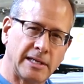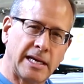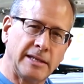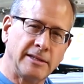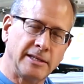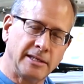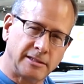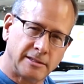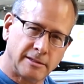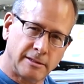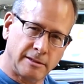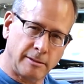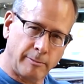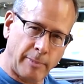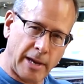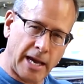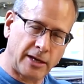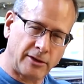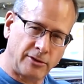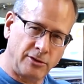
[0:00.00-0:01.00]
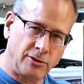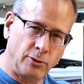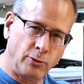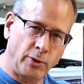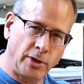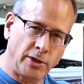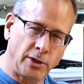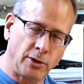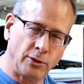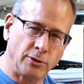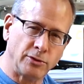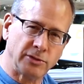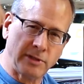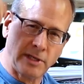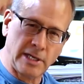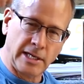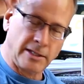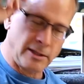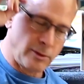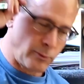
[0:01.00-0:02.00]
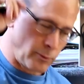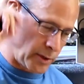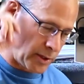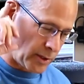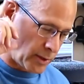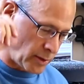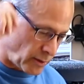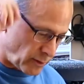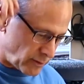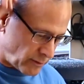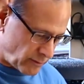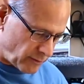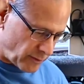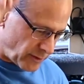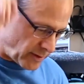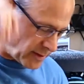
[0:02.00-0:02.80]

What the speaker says: on the back two windows and the window for the